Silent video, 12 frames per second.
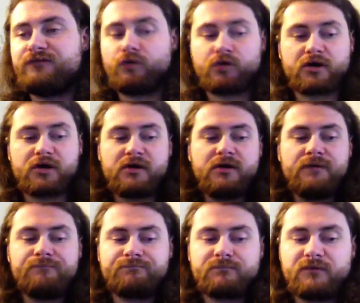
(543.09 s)
for
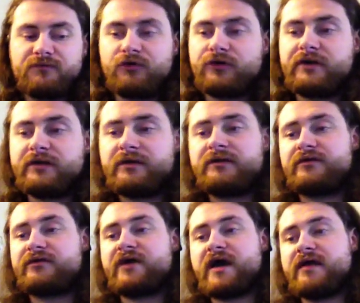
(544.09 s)
for none other
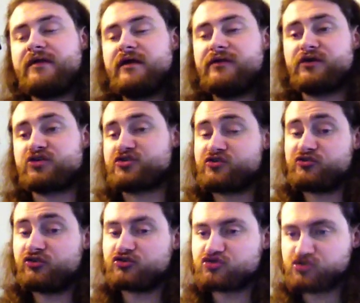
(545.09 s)
than the
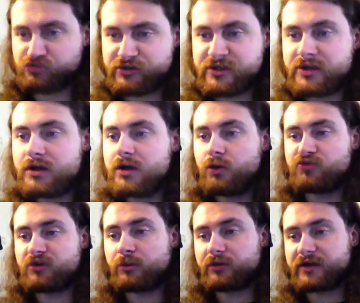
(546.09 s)
crystal tree, which
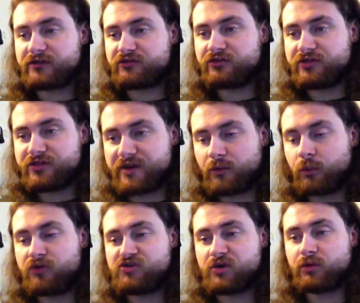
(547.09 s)
I will get to that
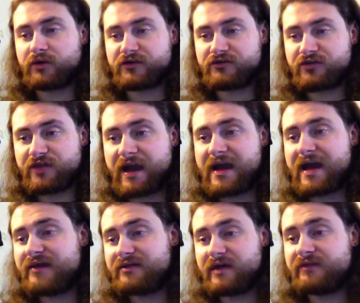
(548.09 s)
which I will get to that
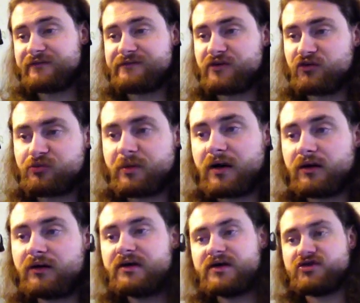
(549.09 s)
and, and the field
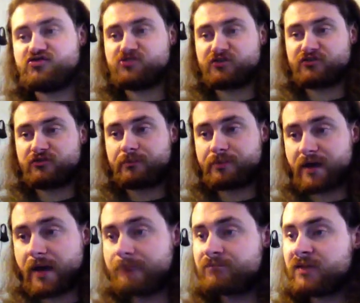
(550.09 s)
spell in just a
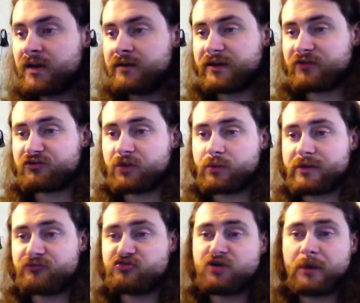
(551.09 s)
bit. Next up, we
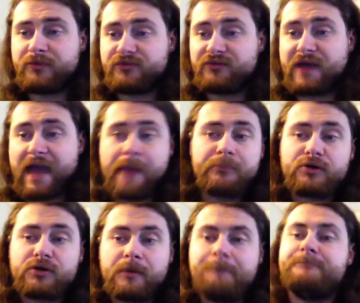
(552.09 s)
have two copies of
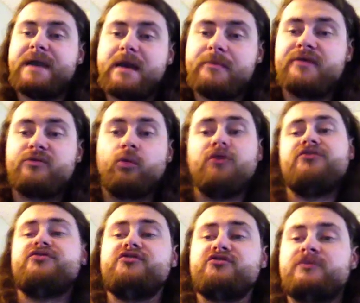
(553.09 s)
Amber Mammoth. Once
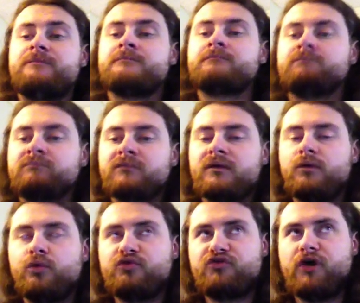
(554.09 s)
this,
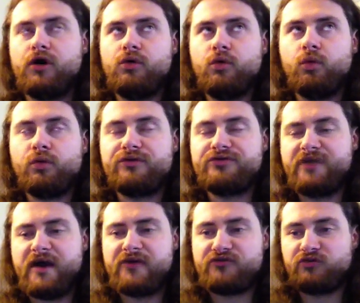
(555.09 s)
so with
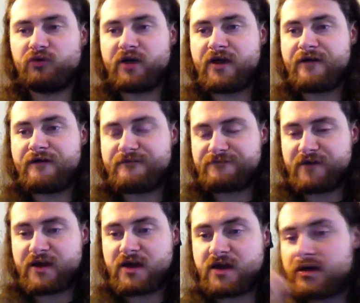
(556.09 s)
this, if
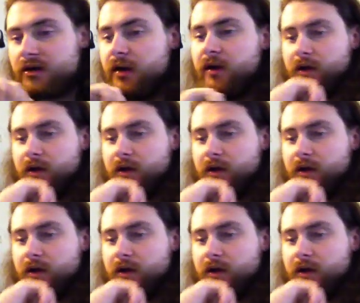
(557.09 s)
a